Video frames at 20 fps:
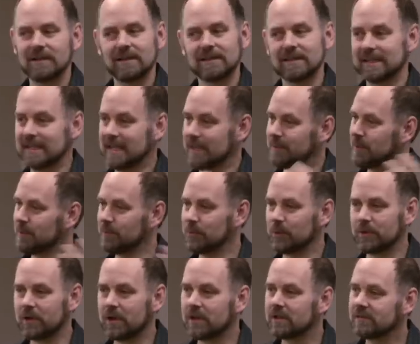And they came up
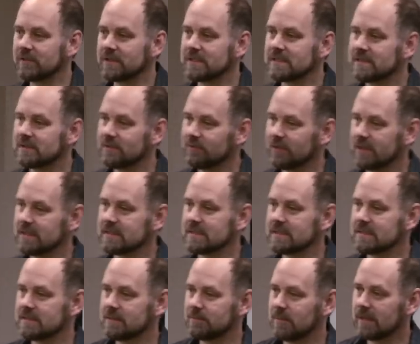with all of these
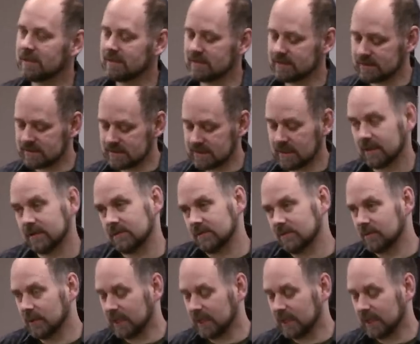devices and methods that